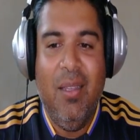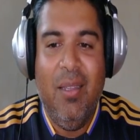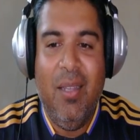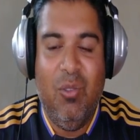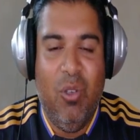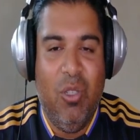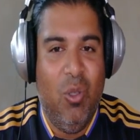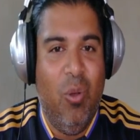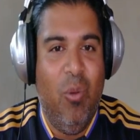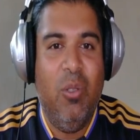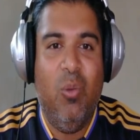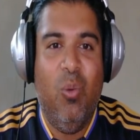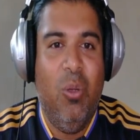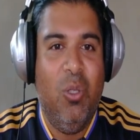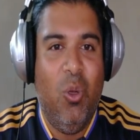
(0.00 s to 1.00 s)
his
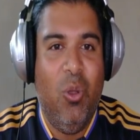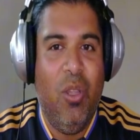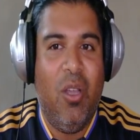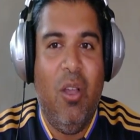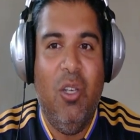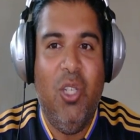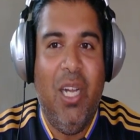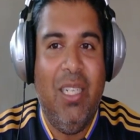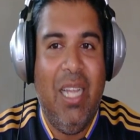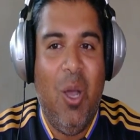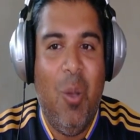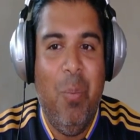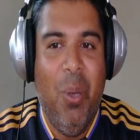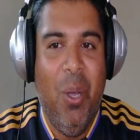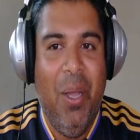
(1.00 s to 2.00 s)
results will sort the contract
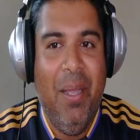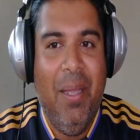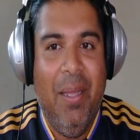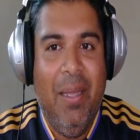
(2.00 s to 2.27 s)
out. But